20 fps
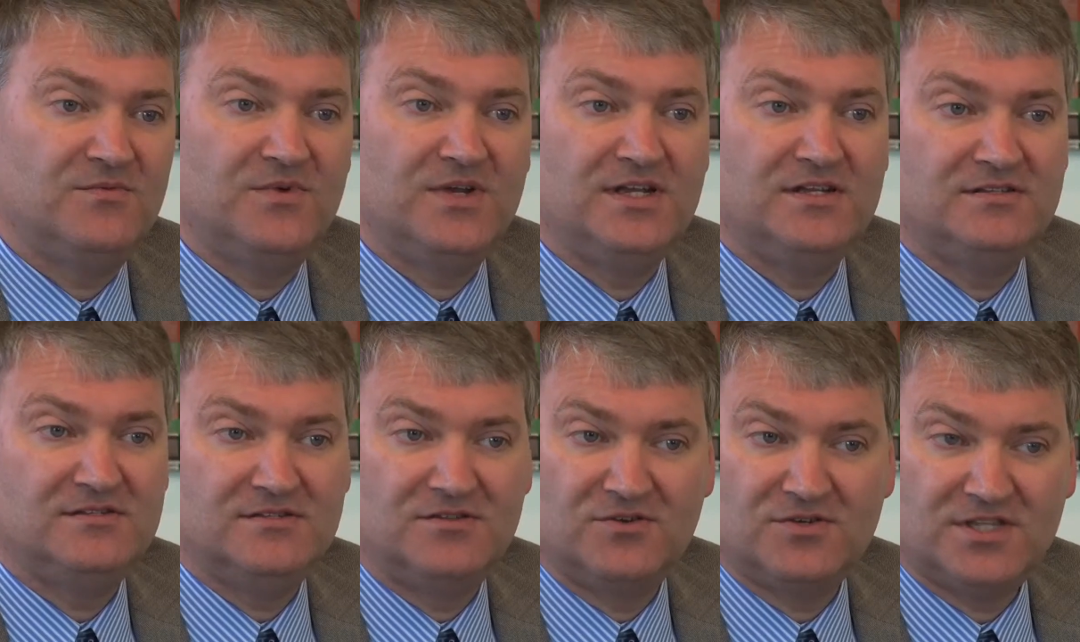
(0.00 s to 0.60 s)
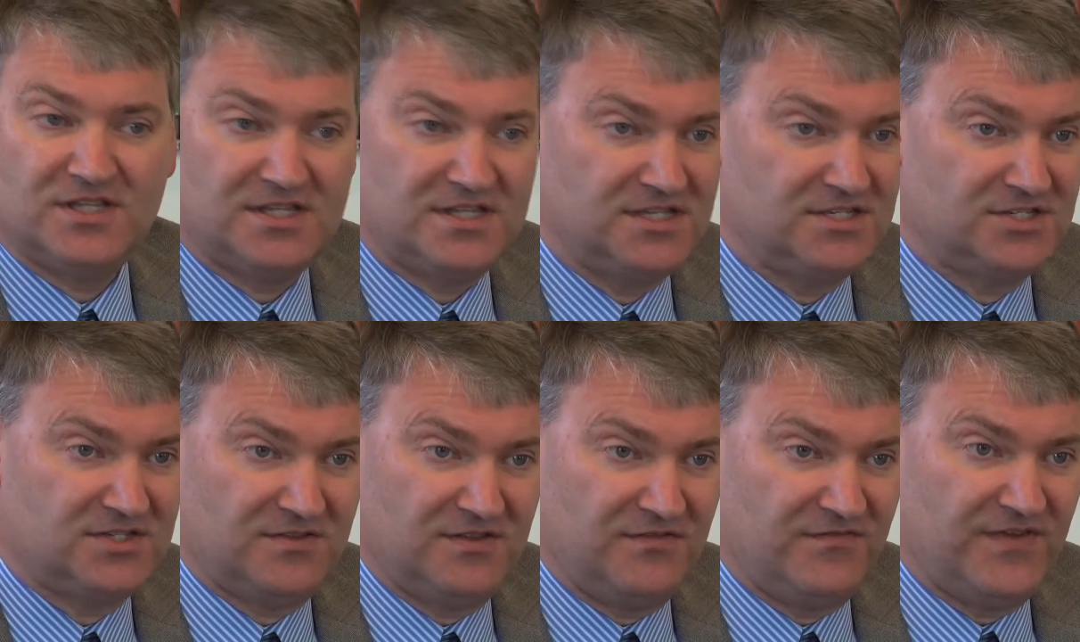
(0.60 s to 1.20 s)
We looked at
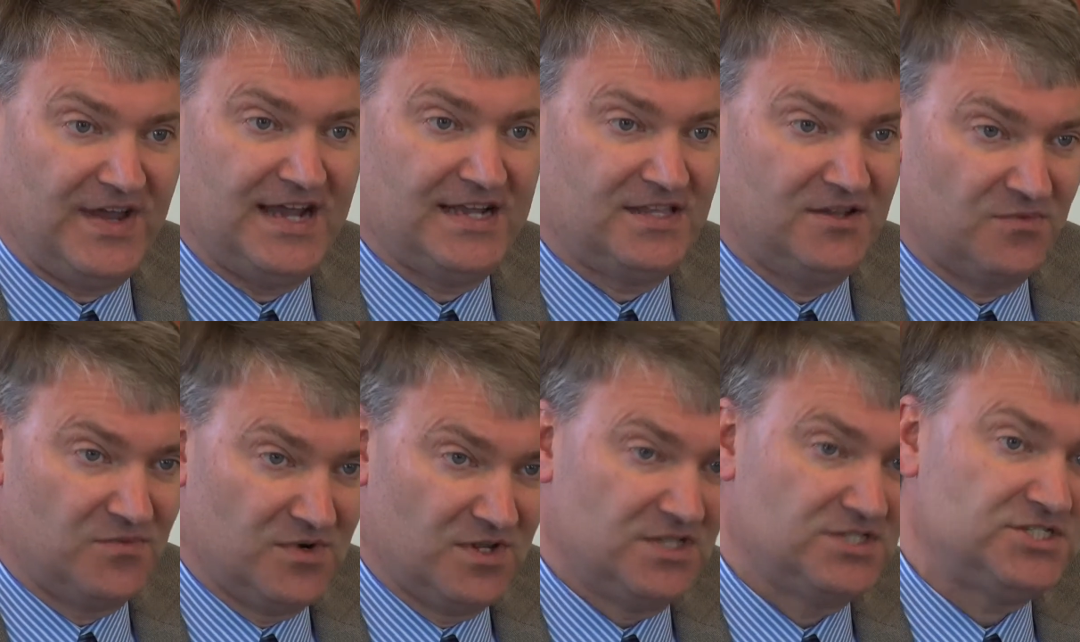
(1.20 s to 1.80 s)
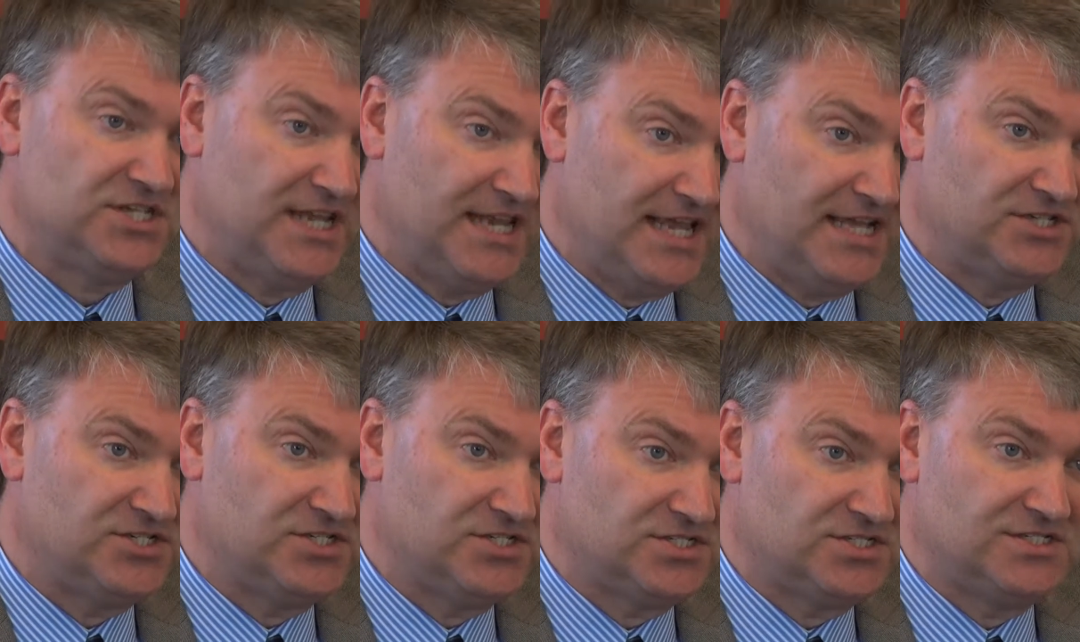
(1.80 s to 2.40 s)
this, the fact that real estate
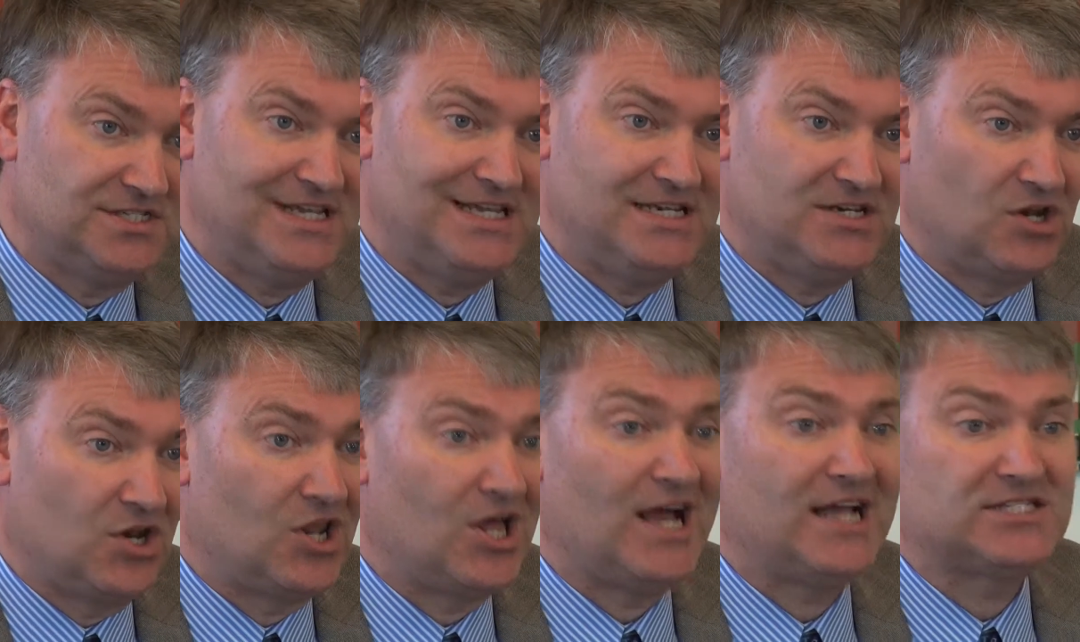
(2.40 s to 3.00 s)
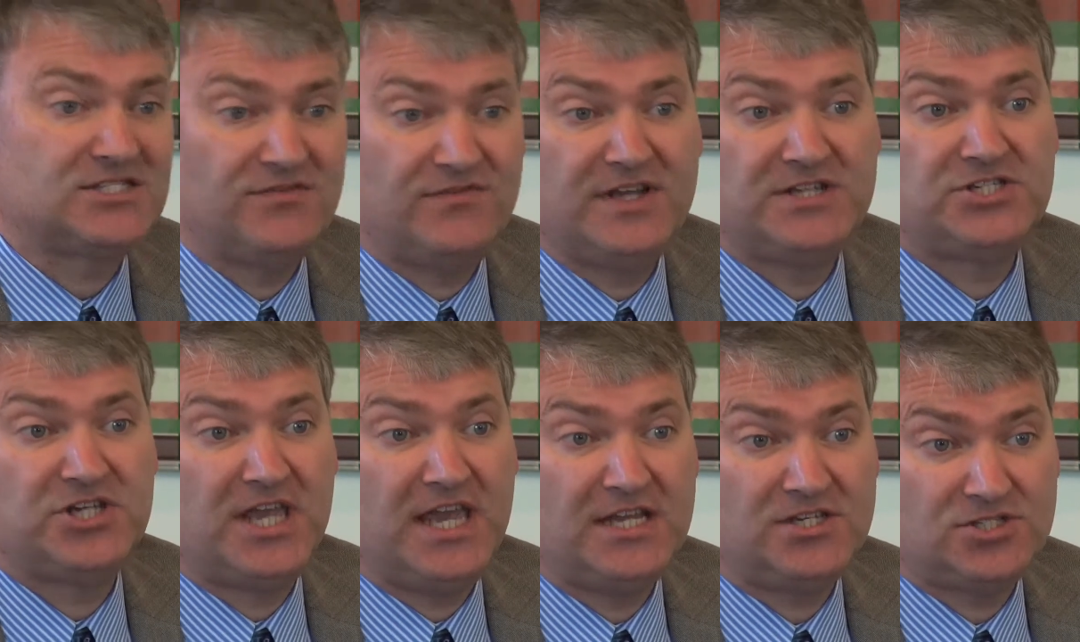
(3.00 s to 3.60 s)
agents need lots of
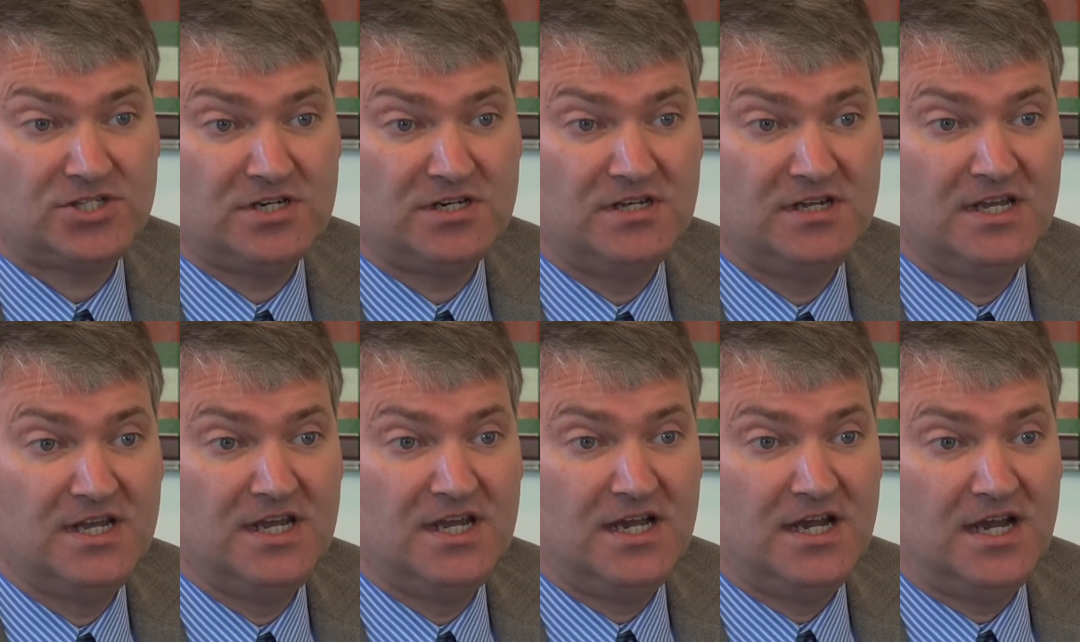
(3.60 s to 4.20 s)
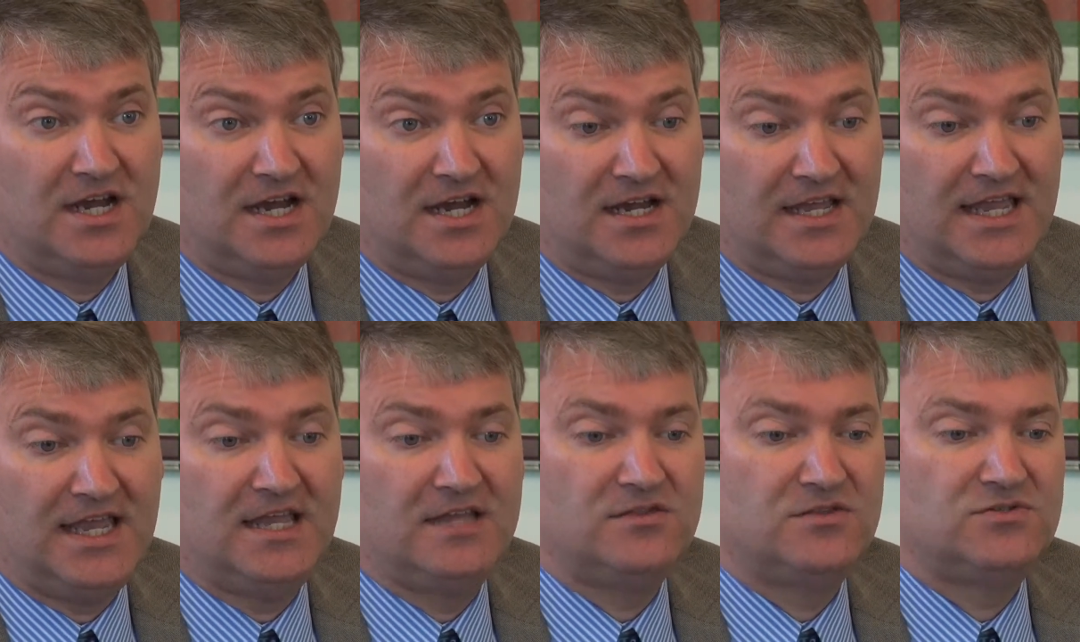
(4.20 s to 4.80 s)
education,
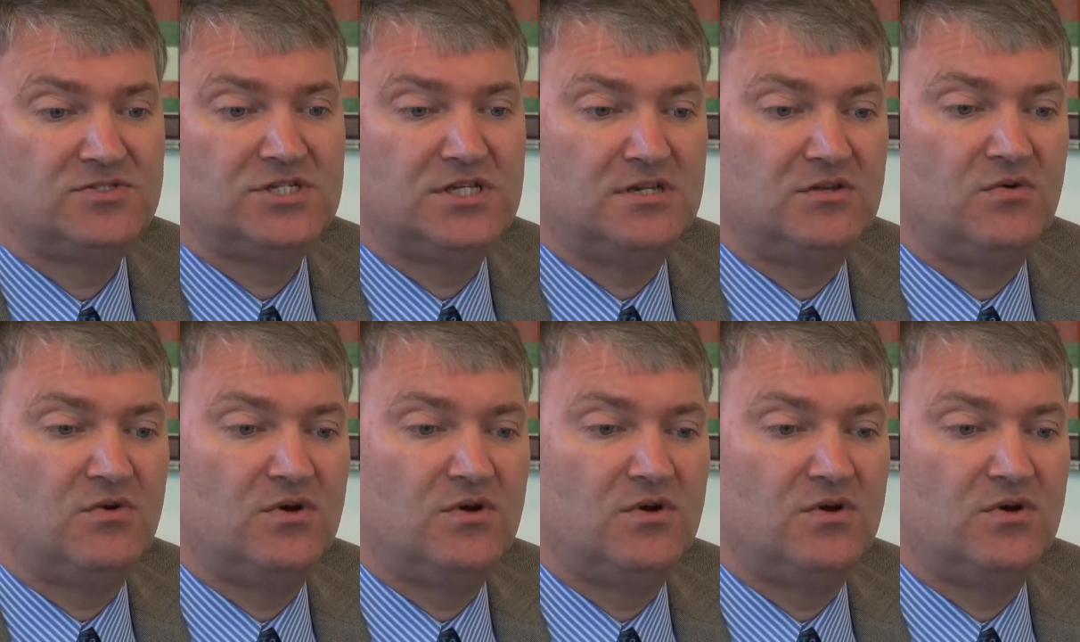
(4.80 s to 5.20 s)
and there's an